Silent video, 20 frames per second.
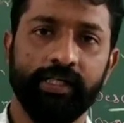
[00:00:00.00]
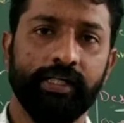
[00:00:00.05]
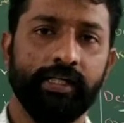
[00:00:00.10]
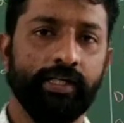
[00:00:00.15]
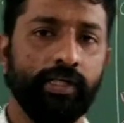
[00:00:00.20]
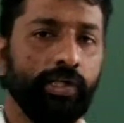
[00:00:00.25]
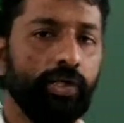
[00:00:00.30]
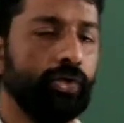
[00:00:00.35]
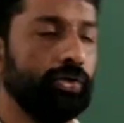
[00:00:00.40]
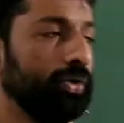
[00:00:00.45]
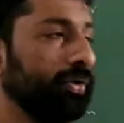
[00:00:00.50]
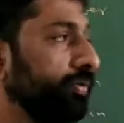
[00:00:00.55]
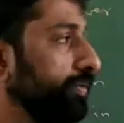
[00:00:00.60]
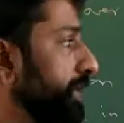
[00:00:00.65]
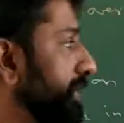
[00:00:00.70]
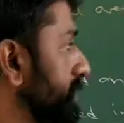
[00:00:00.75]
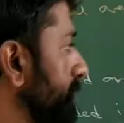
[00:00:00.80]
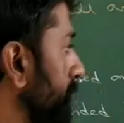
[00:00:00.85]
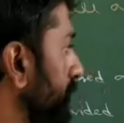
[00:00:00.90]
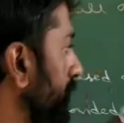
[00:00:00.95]
Note down
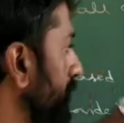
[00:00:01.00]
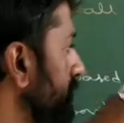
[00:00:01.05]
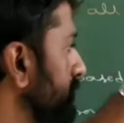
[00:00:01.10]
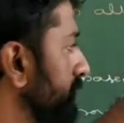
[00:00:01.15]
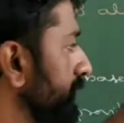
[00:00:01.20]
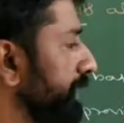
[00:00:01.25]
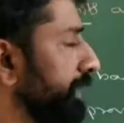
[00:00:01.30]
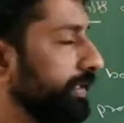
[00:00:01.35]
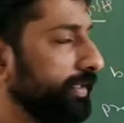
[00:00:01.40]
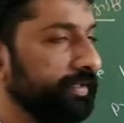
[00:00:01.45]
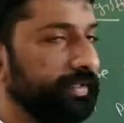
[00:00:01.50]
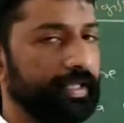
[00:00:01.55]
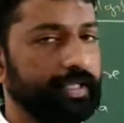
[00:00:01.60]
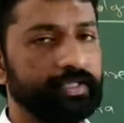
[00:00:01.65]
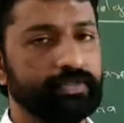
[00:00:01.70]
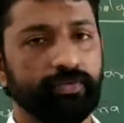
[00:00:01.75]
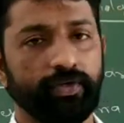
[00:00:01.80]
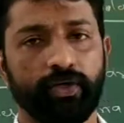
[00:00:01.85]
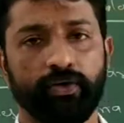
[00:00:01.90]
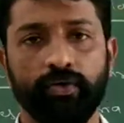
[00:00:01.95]
these points.
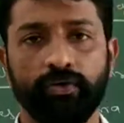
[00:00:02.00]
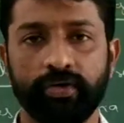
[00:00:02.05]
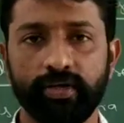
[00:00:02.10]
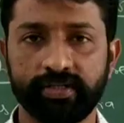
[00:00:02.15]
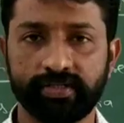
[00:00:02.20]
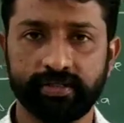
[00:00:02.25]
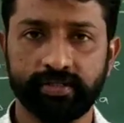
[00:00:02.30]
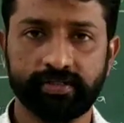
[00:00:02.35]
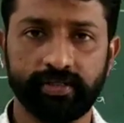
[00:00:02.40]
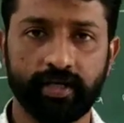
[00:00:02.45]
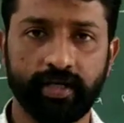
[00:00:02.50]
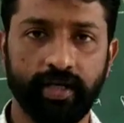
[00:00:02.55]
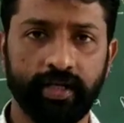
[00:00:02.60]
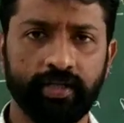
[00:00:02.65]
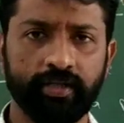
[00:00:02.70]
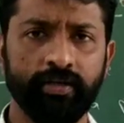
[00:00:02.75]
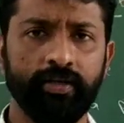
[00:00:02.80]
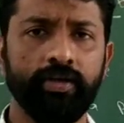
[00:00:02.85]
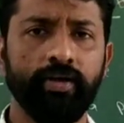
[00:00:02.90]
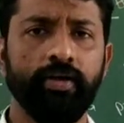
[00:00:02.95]
Next we are going to discuss
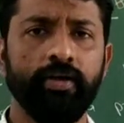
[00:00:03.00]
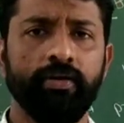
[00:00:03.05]
regarding